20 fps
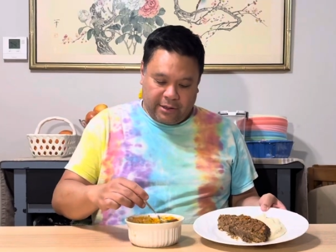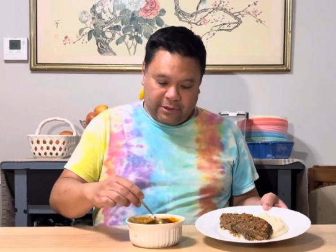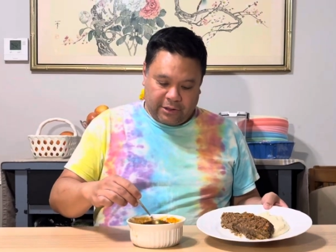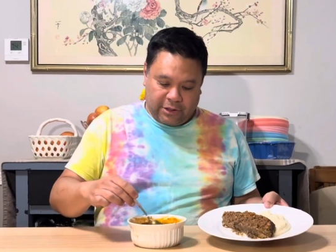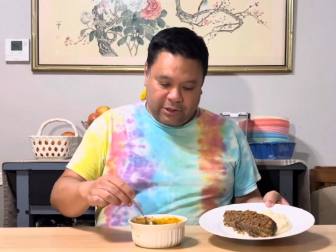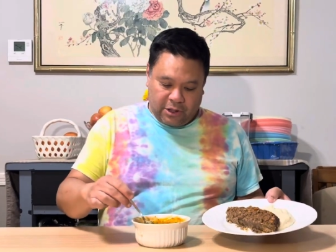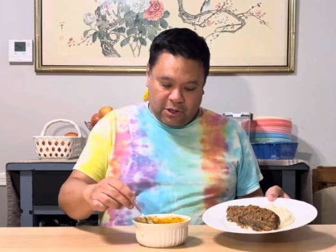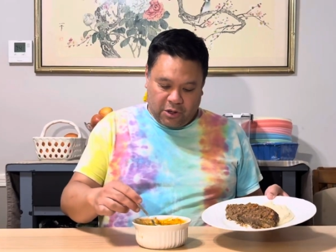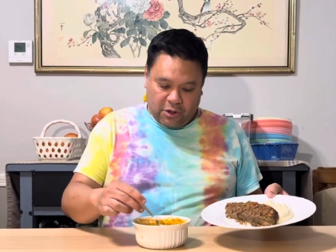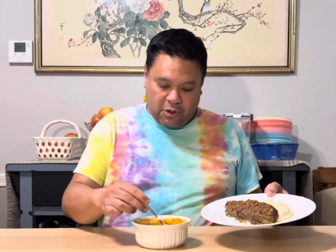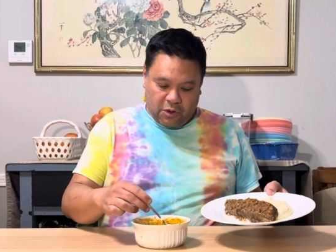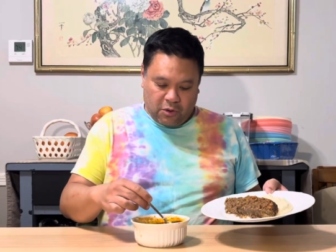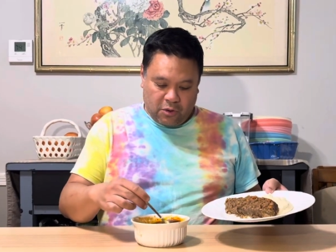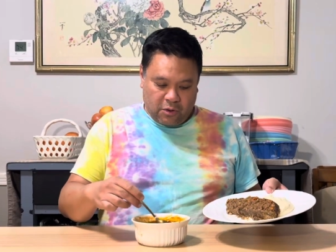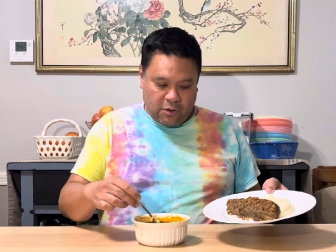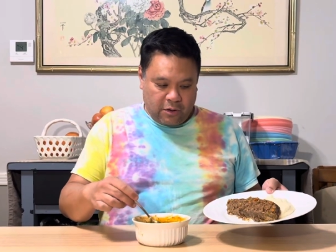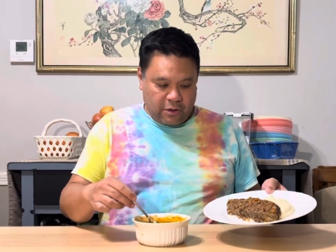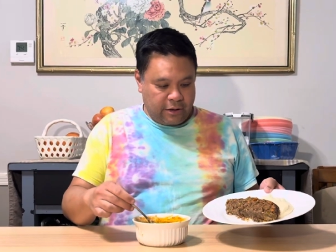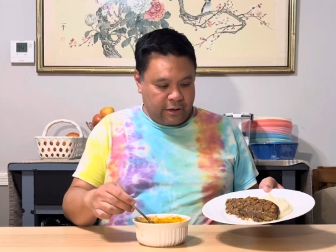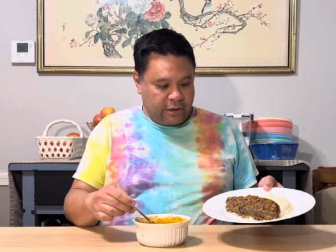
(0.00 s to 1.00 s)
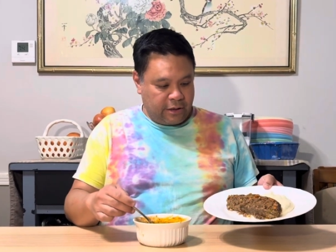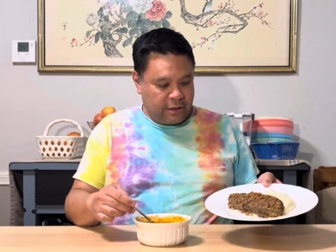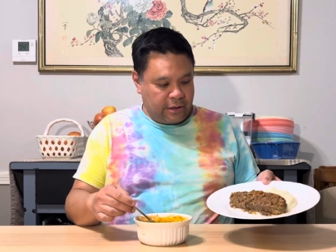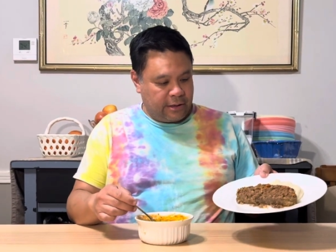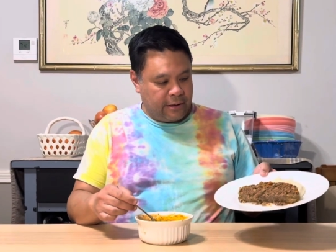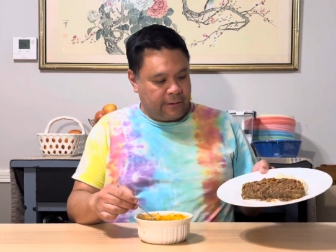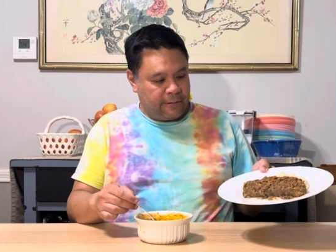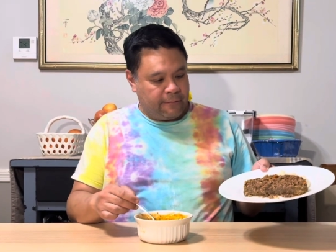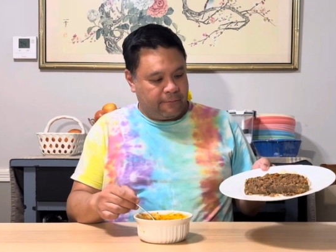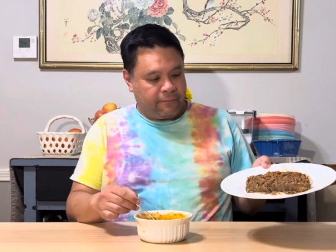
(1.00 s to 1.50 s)
so
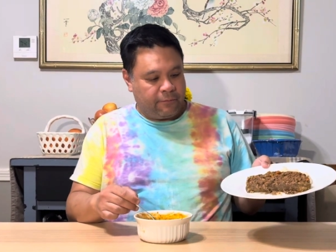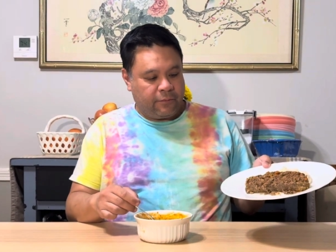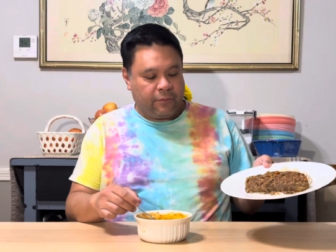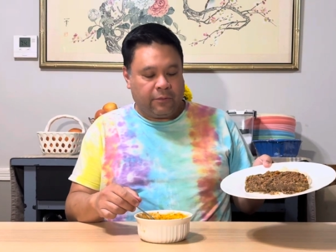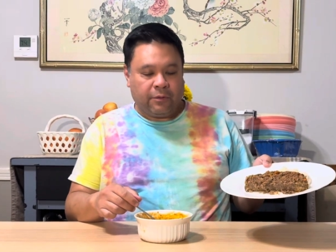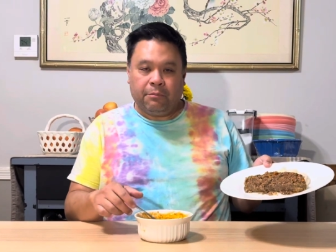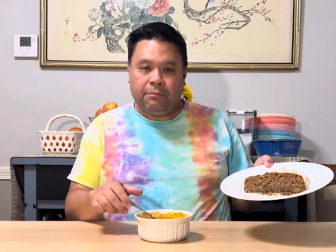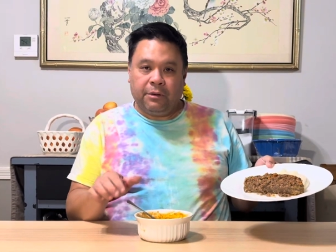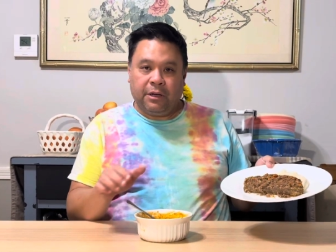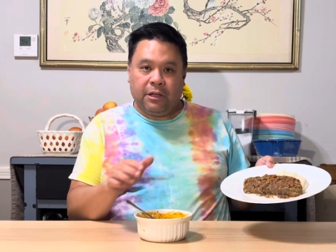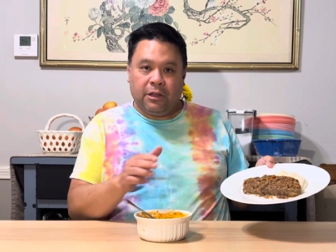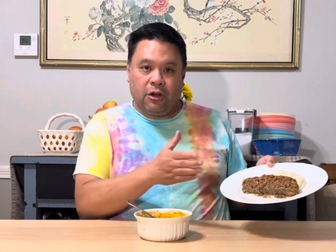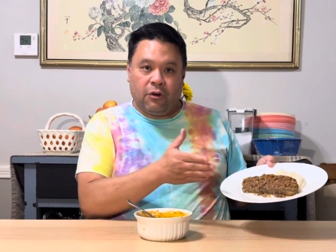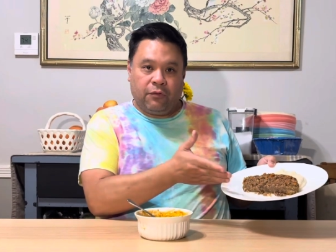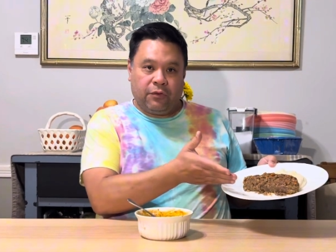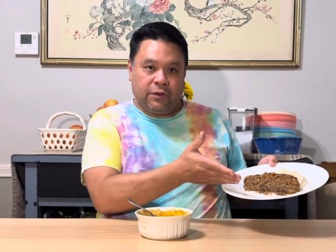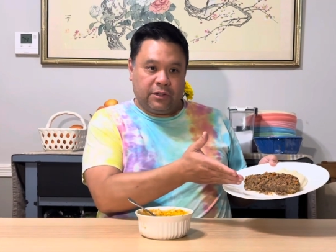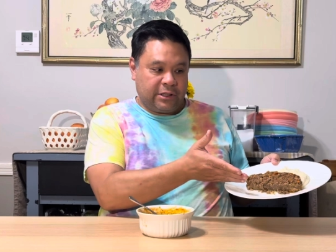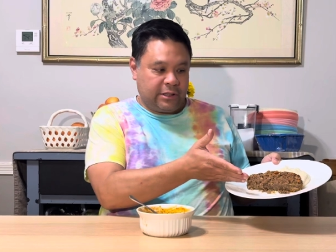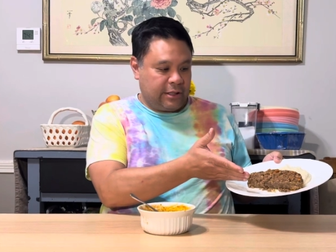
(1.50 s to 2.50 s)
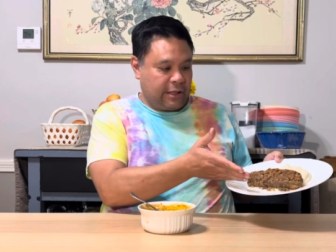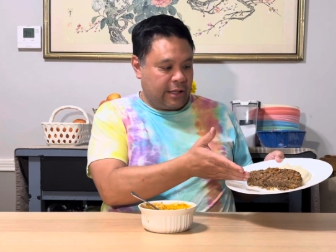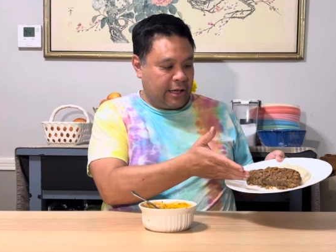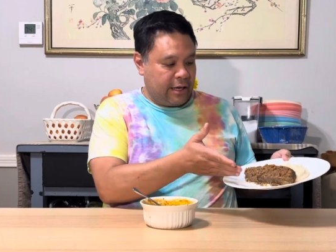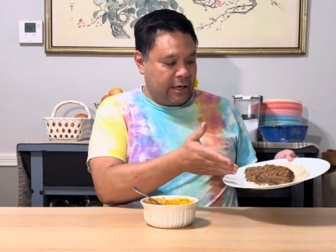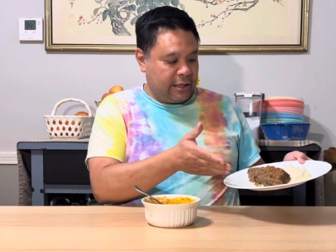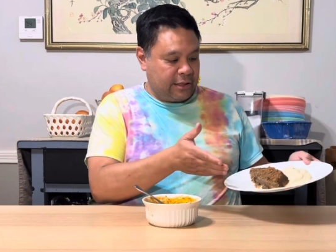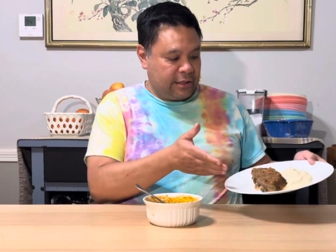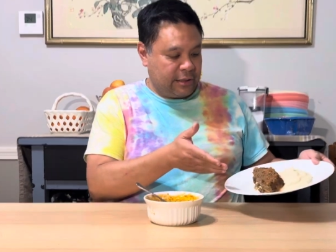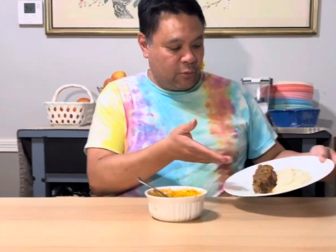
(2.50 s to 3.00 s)
meatloaf is
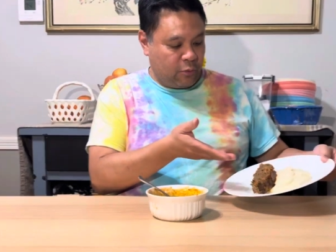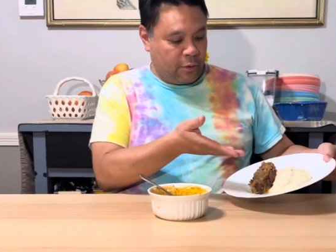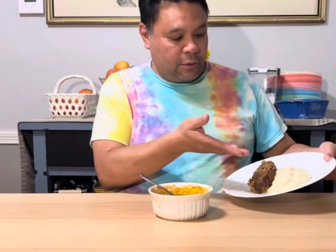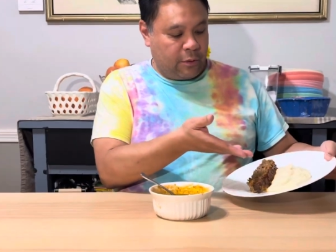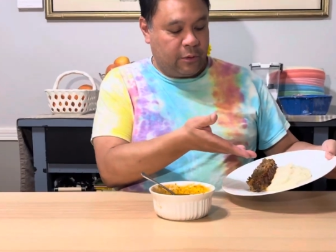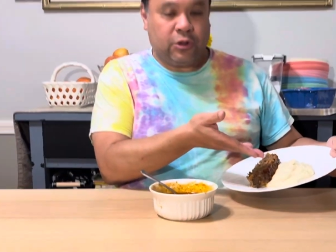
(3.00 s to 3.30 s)
sliced. I'm